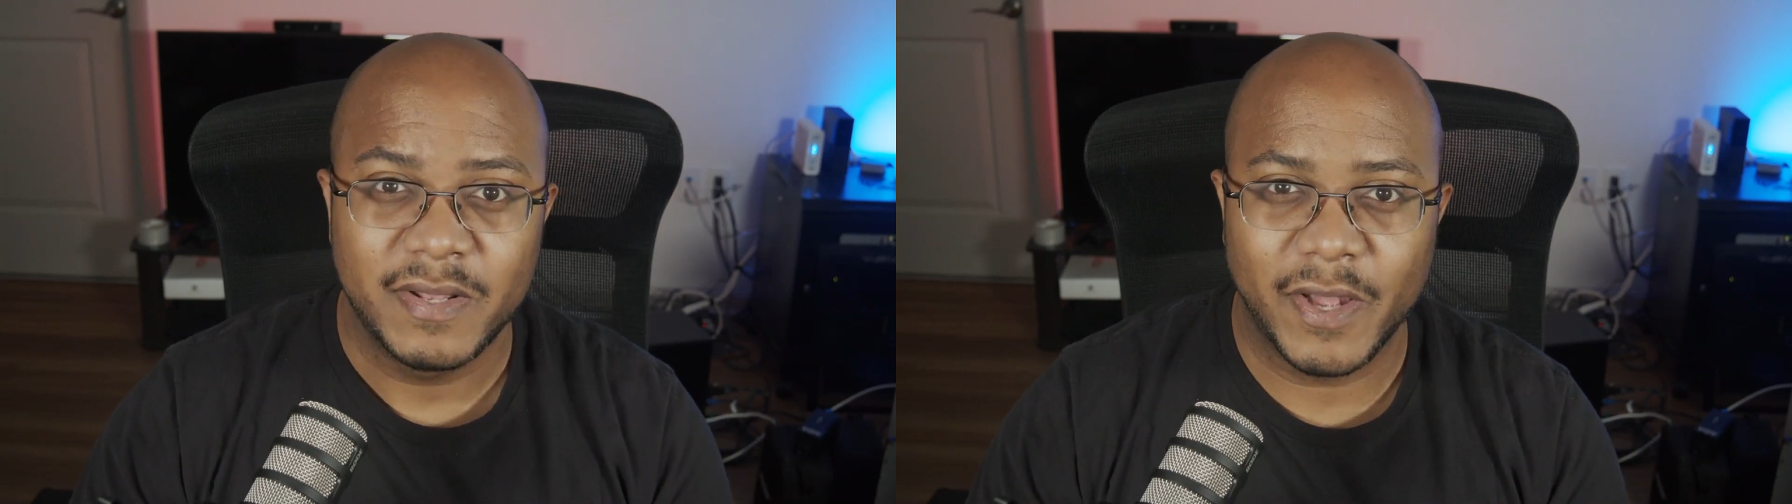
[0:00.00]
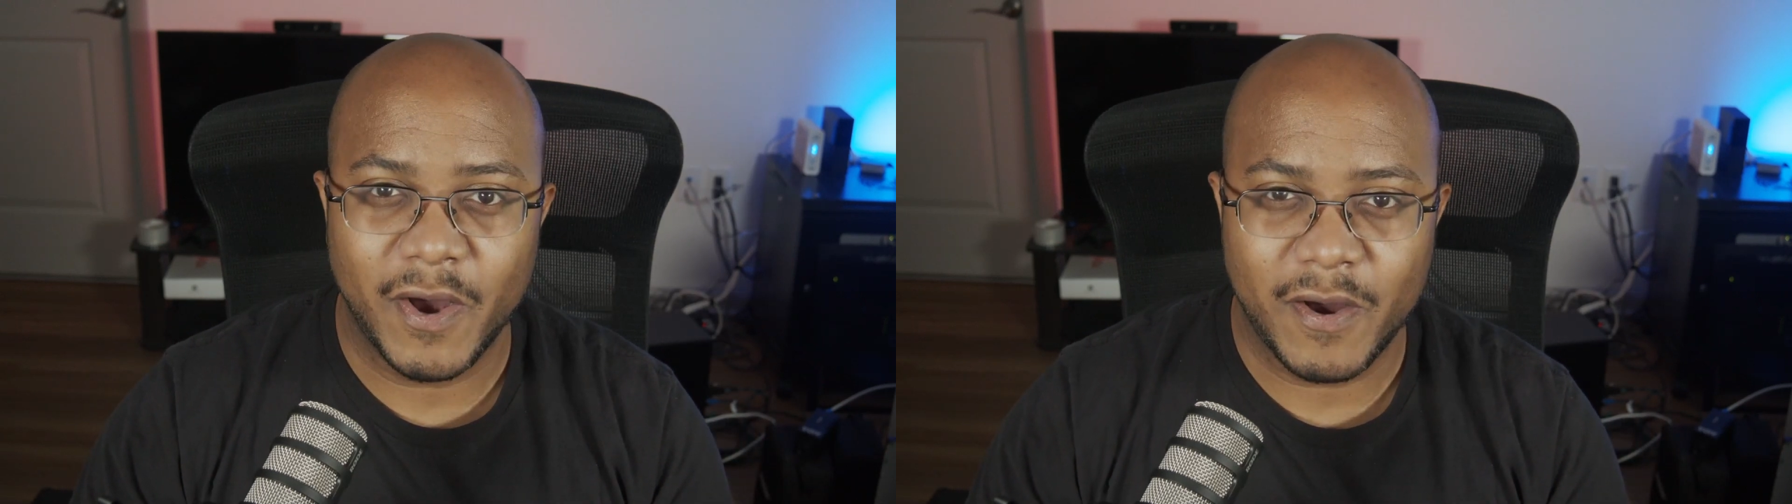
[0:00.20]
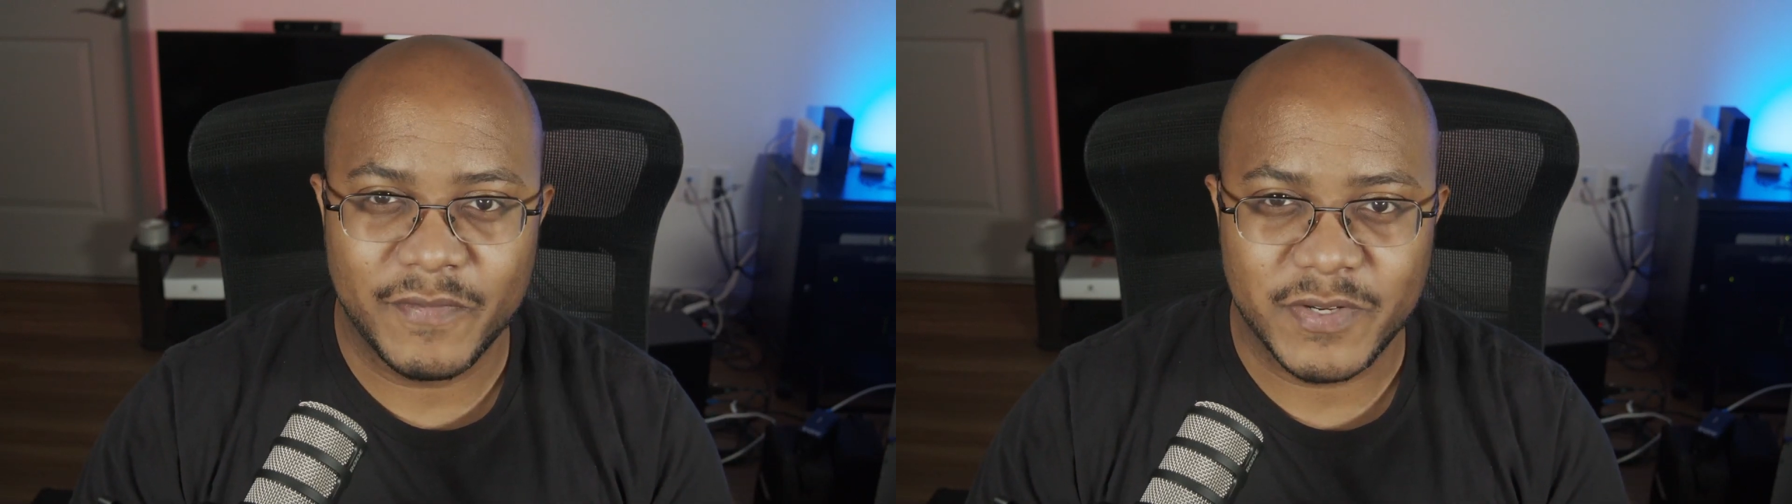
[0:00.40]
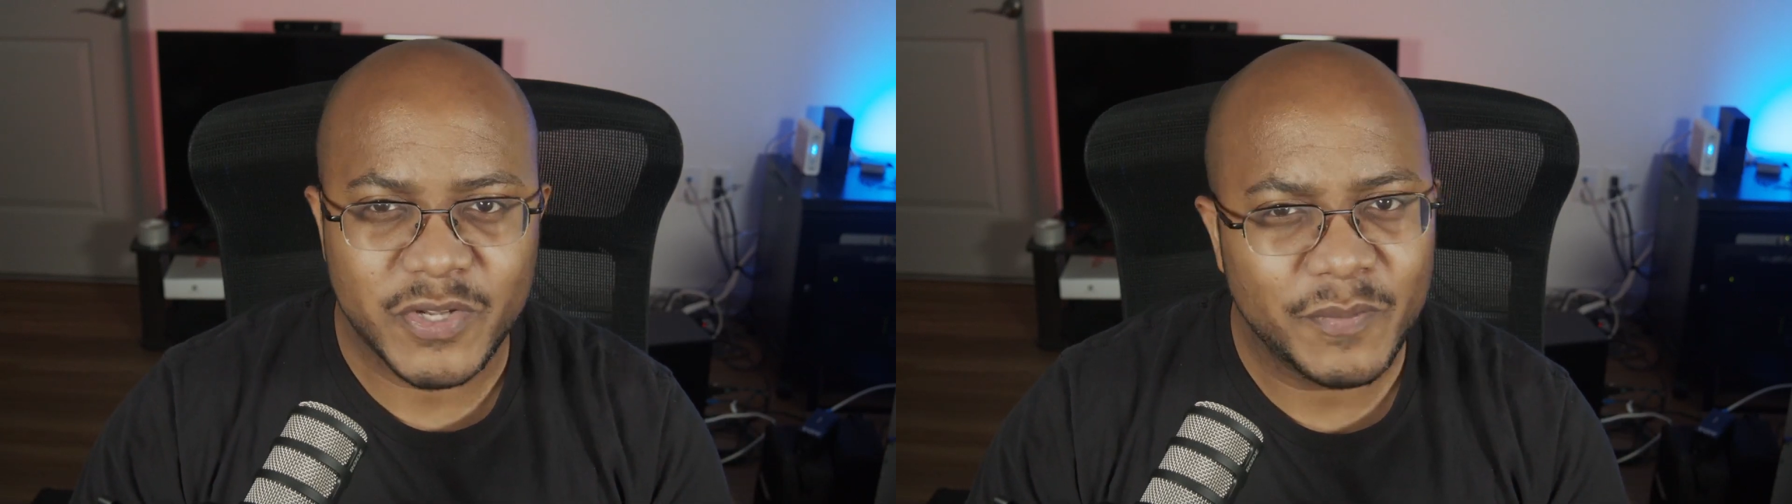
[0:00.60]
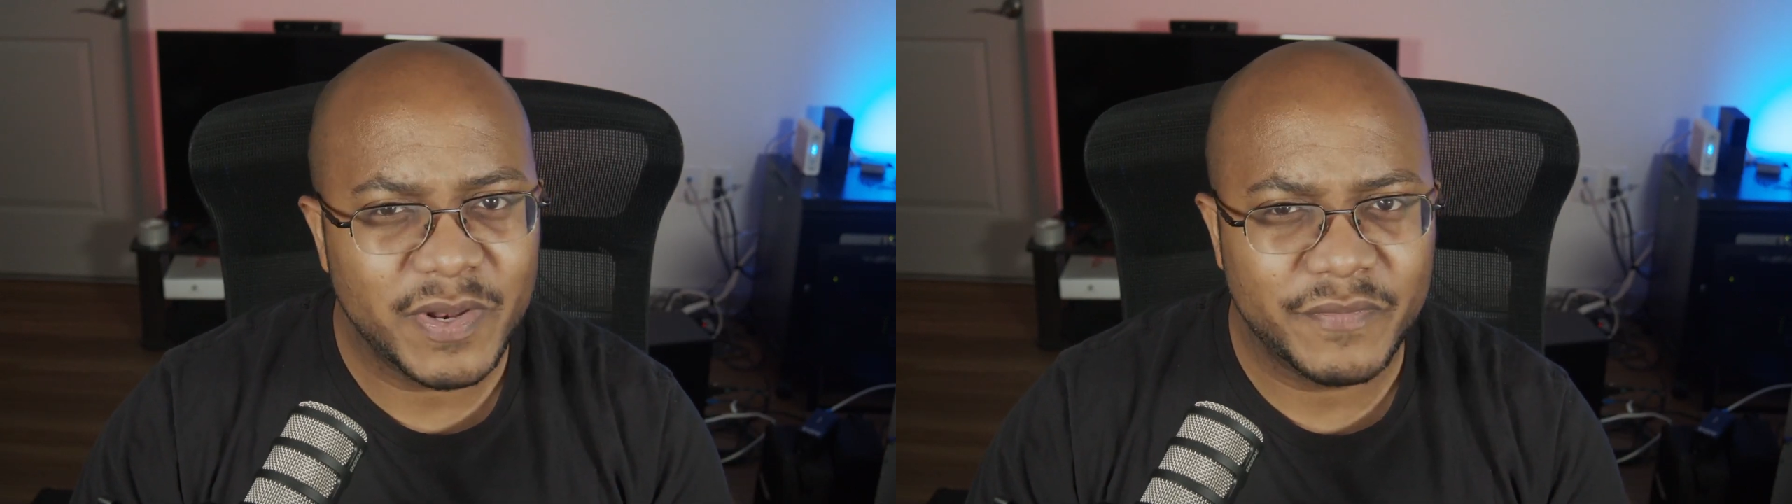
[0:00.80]
They offer
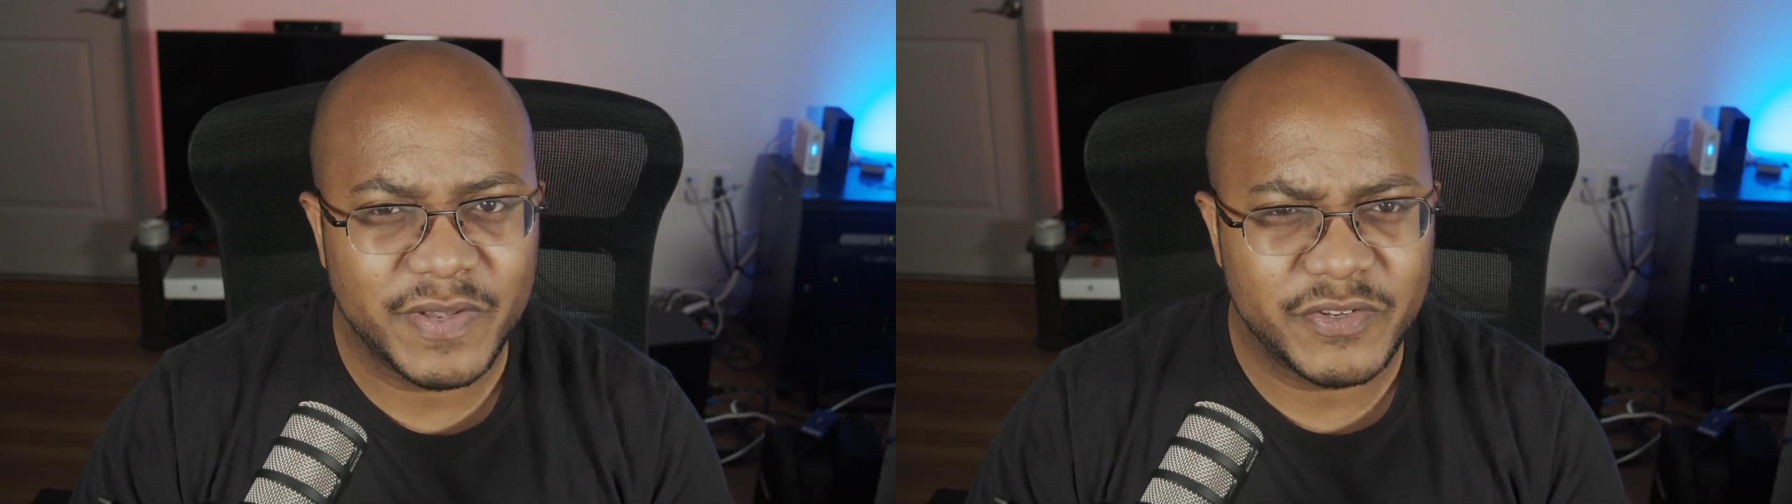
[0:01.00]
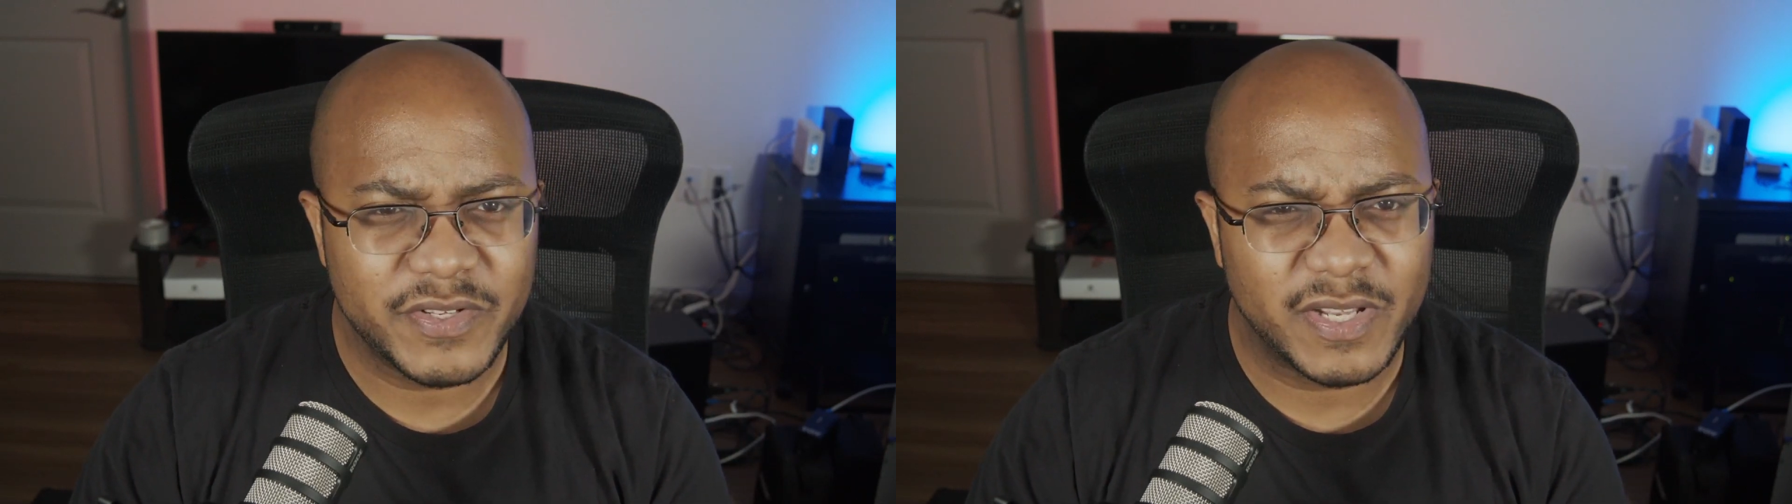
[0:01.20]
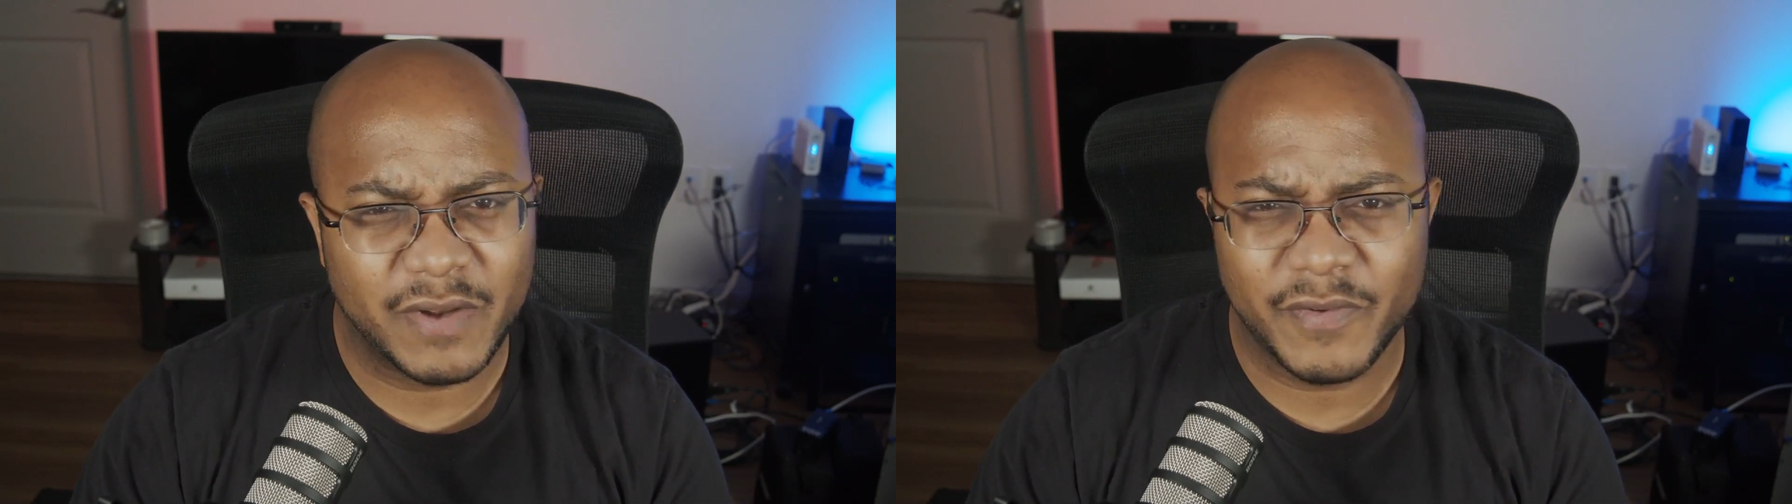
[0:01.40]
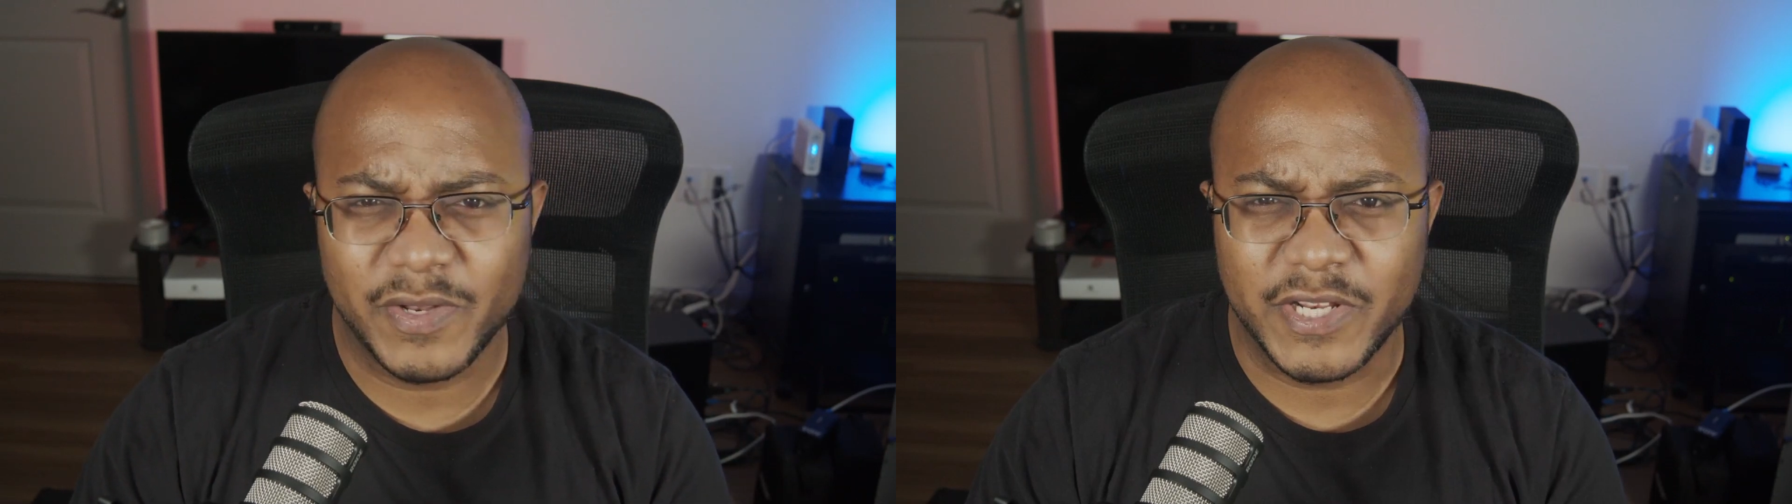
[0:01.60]
so many features that I've only